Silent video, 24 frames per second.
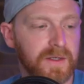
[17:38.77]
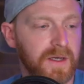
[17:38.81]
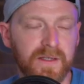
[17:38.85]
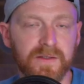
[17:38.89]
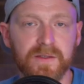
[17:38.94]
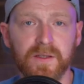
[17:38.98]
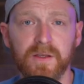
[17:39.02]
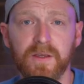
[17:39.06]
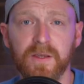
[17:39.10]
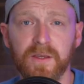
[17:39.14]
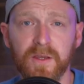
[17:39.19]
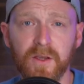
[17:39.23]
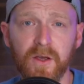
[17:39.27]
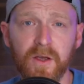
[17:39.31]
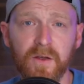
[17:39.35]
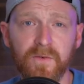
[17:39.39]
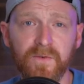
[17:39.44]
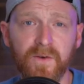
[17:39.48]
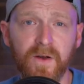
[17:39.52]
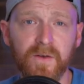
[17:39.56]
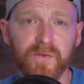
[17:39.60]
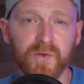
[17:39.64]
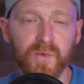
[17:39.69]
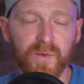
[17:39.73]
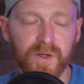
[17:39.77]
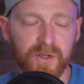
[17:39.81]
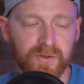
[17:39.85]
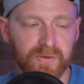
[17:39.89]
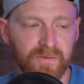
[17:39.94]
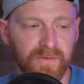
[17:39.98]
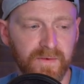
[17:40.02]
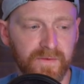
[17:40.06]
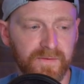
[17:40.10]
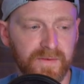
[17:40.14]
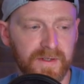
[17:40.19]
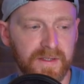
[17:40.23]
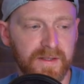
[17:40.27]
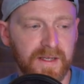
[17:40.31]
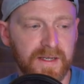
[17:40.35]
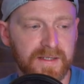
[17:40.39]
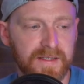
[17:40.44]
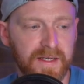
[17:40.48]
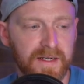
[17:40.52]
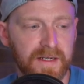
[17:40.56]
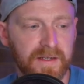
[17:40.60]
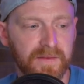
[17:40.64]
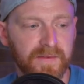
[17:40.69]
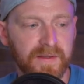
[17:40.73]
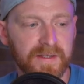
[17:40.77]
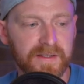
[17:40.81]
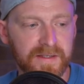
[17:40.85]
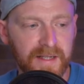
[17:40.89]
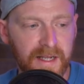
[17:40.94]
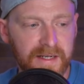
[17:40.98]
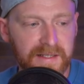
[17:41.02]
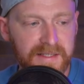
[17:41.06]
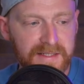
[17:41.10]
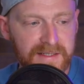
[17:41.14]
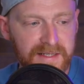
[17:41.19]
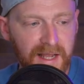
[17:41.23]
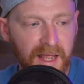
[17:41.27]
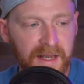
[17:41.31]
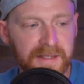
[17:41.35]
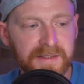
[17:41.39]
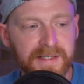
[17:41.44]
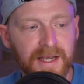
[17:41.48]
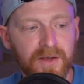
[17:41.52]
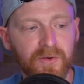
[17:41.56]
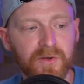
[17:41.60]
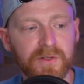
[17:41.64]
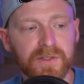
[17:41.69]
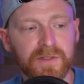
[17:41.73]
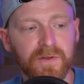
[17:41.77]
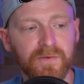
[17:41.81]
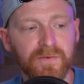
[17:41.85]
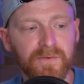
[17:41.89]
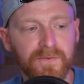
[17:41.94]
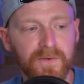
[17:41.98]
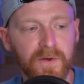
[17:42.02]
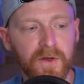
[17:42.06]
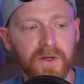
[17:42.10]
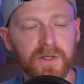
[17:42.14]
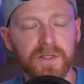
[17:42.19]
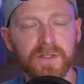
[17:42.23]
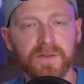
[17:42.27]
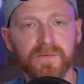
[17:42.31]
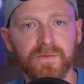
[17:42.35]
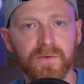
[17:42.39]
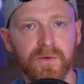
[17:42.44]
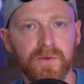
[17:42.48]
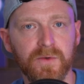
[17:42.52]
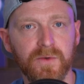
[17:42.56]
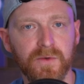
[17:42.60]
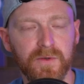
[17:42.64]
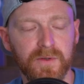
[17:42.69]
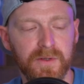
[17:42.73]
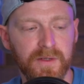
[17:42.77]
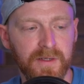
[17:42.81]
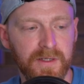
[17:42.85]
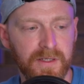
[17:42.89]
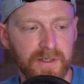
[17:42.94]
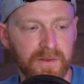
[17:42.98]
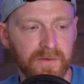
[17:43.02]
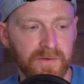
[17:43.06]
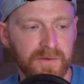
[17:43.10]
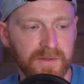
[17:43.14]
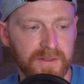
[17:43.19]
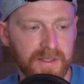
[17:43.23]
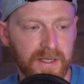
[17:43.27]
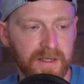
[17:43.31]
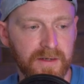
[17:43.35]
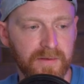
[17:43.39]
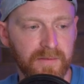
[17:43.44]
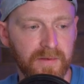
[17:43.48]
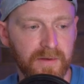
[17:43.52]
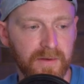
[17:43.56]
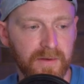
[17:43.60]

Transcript: So the 35-150, they're saying this lens stands out as the first for Nikon Z